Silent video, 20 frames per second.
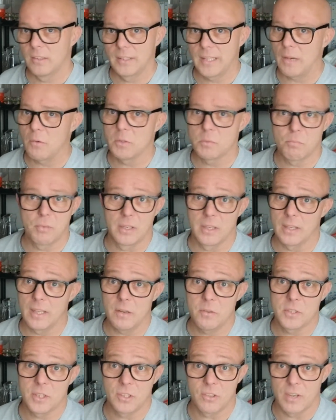that was brilliant,
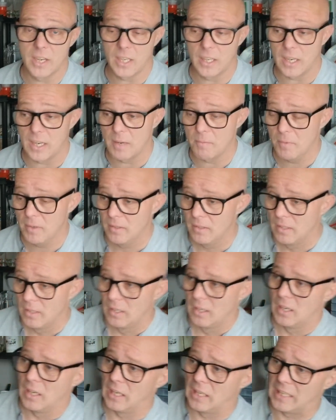that was a great
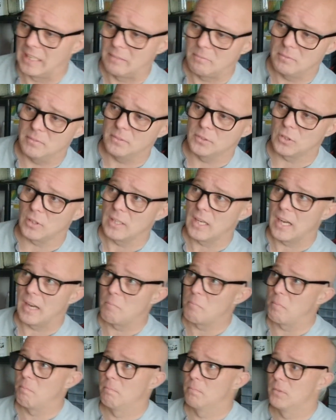game. So
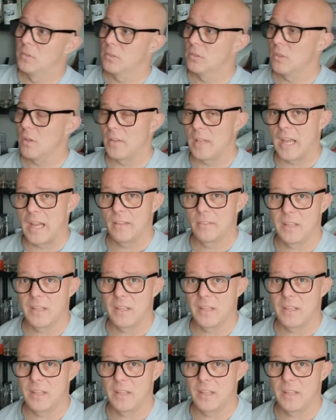yeah, just got